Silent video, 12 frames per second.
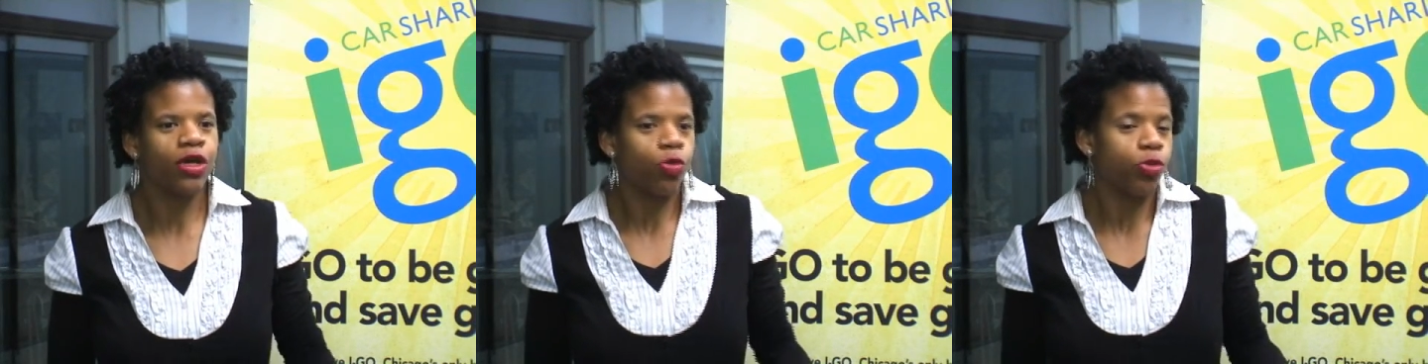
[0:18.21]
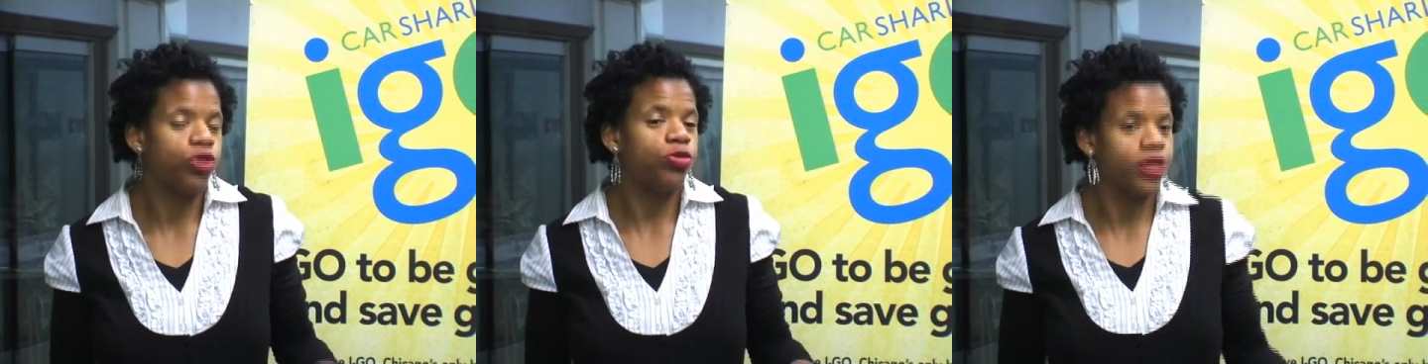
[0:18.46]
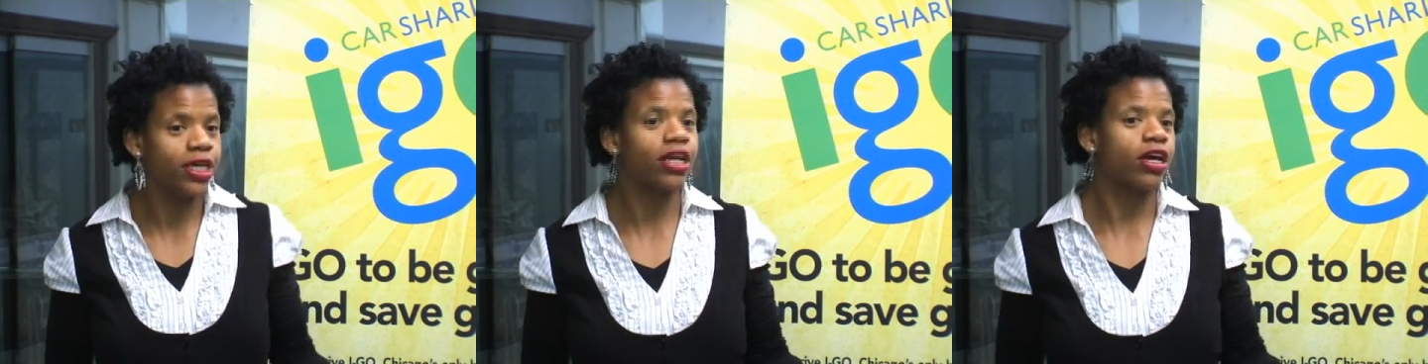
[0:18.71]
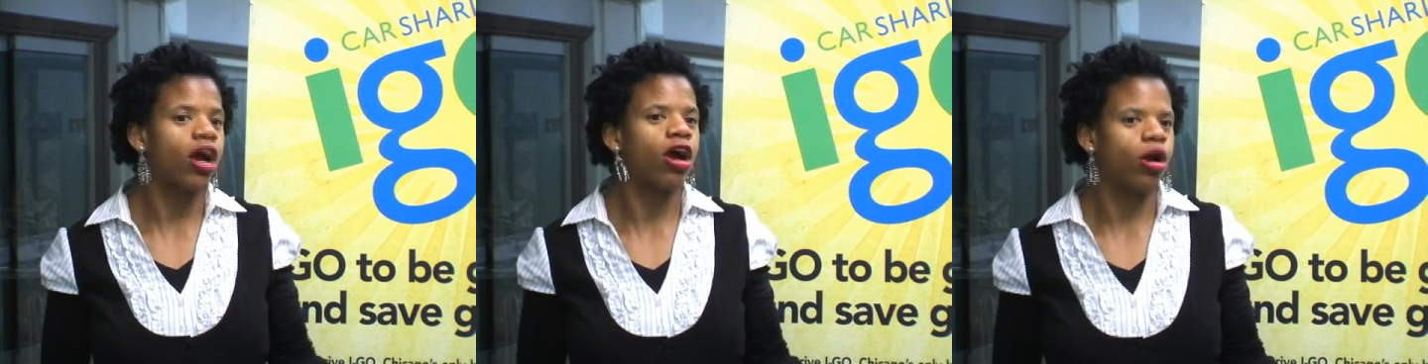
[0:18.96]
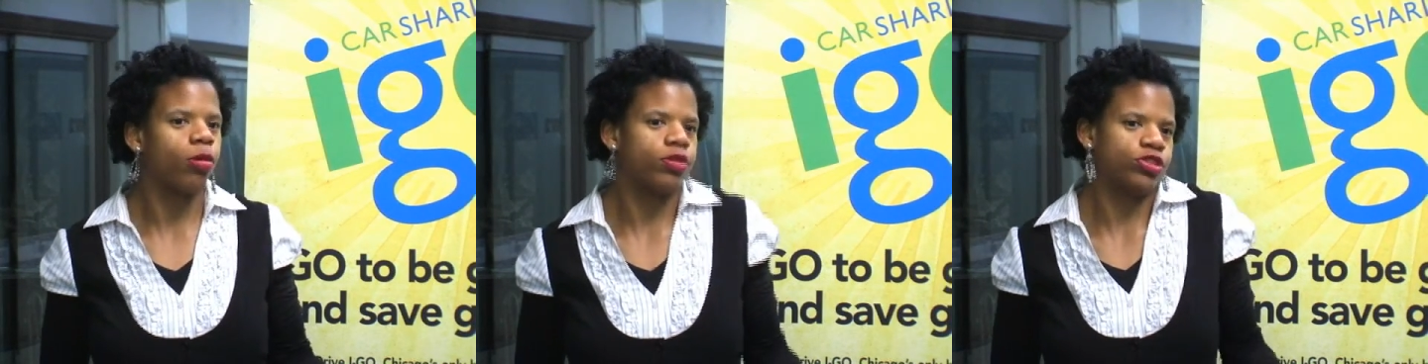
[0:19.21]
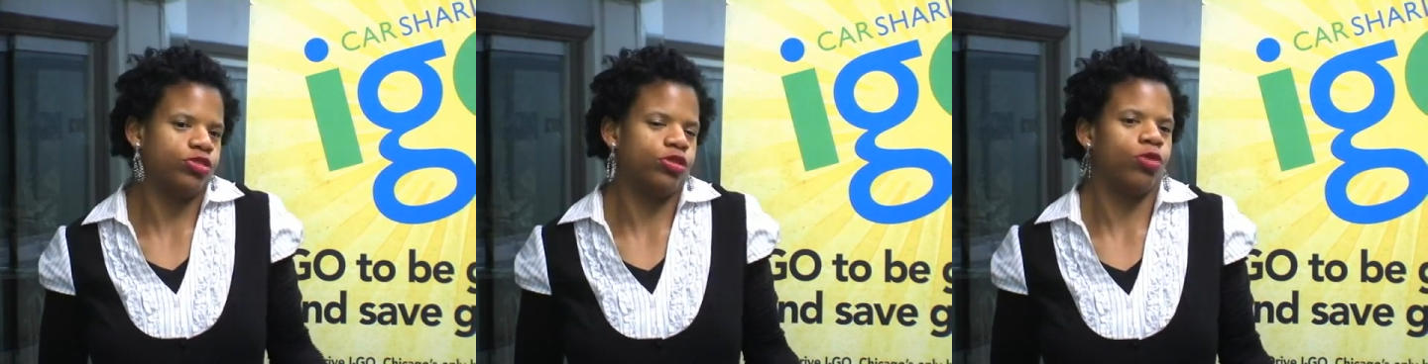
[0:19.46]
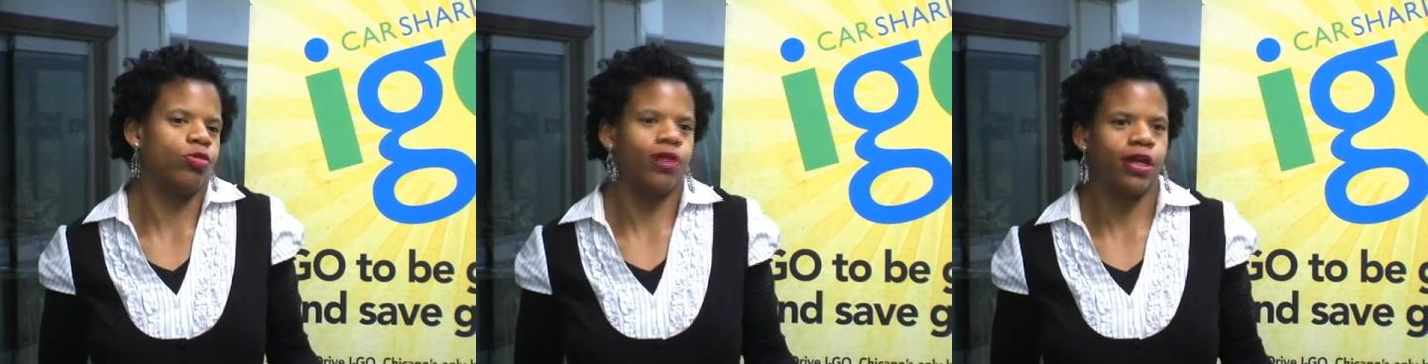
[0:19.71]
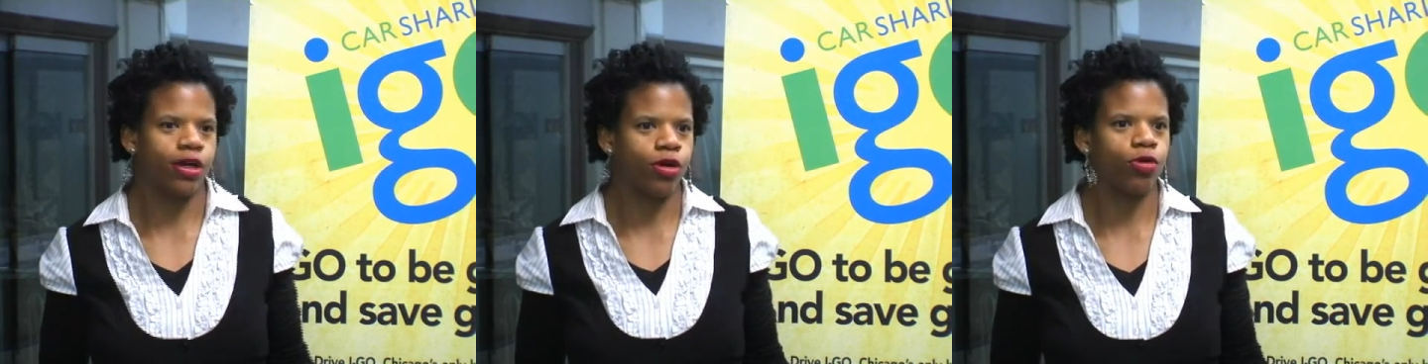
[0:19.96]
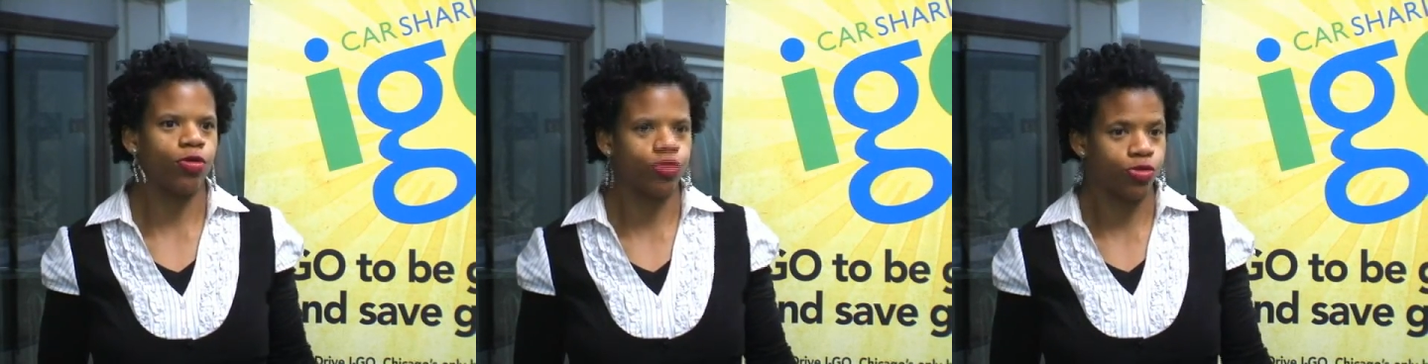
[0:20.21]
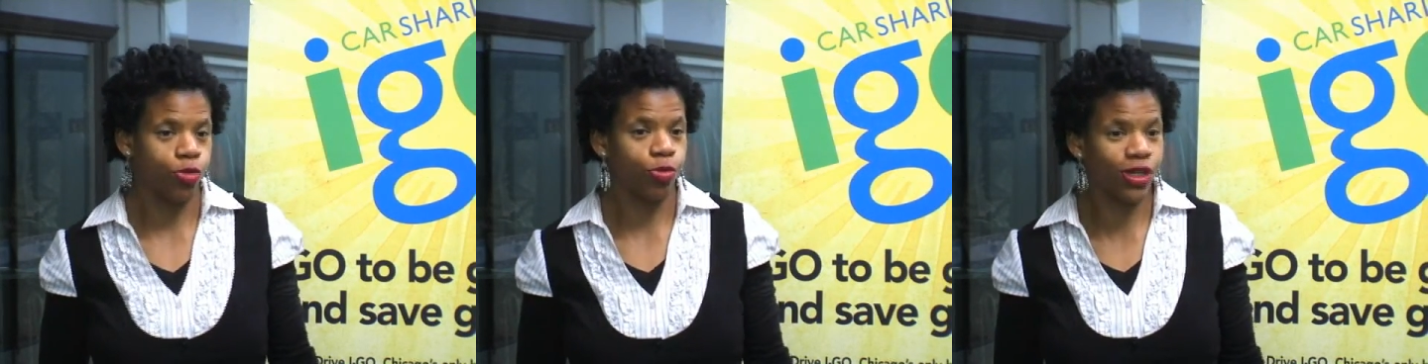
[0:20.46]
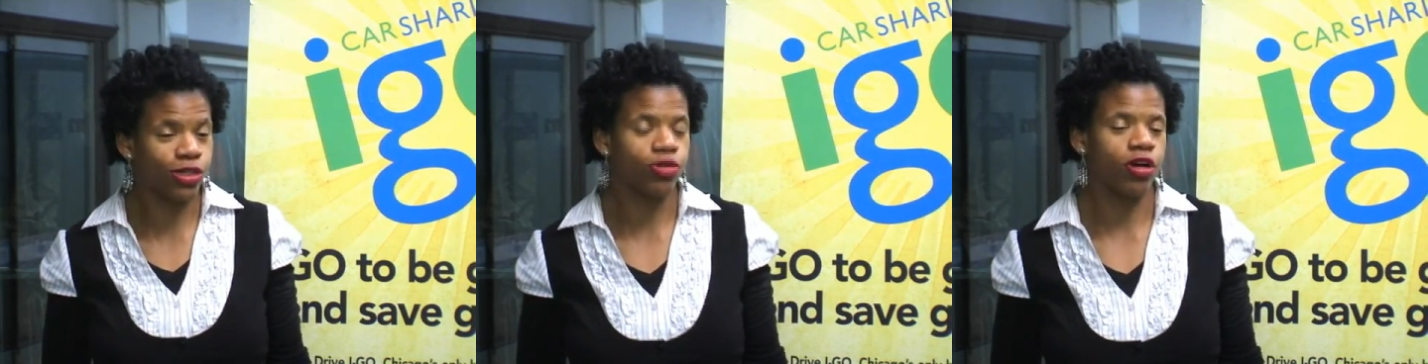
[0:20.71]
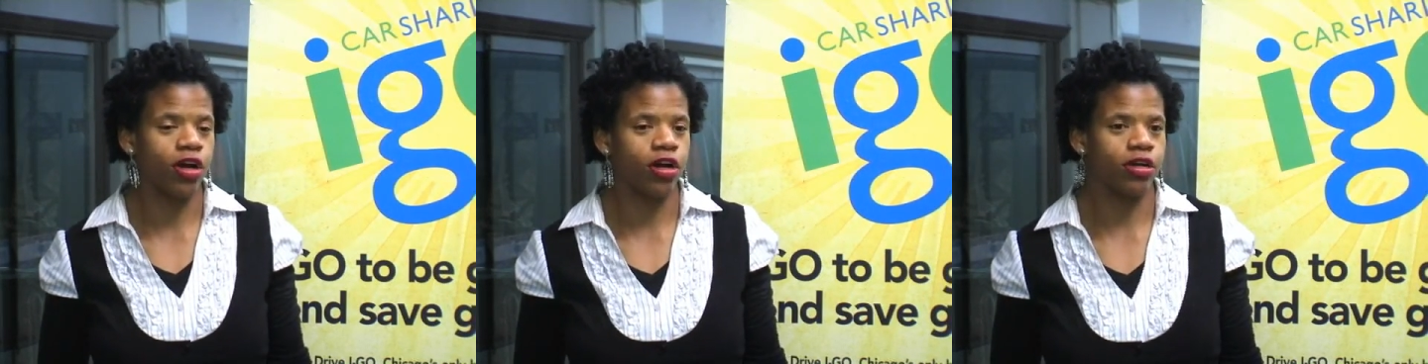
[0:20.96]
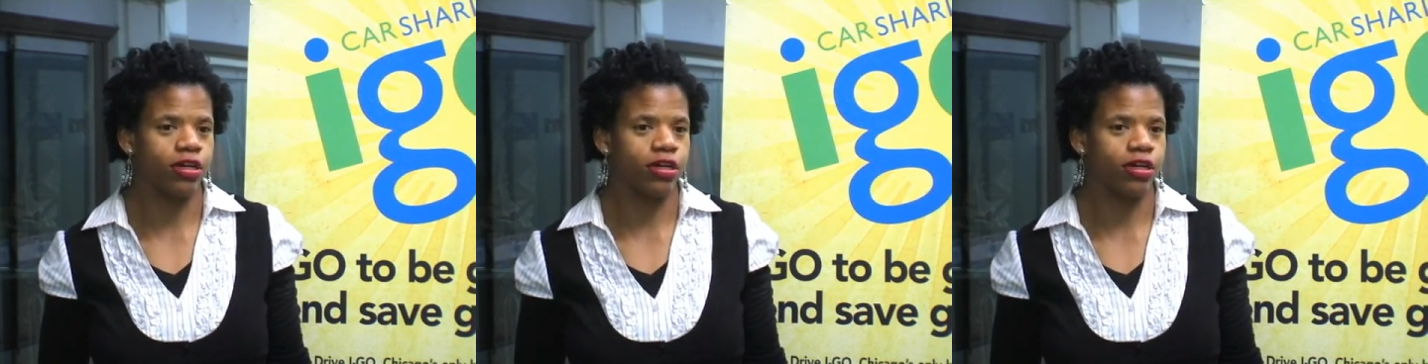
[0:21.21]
when you need a car but you don't want to go to a rental car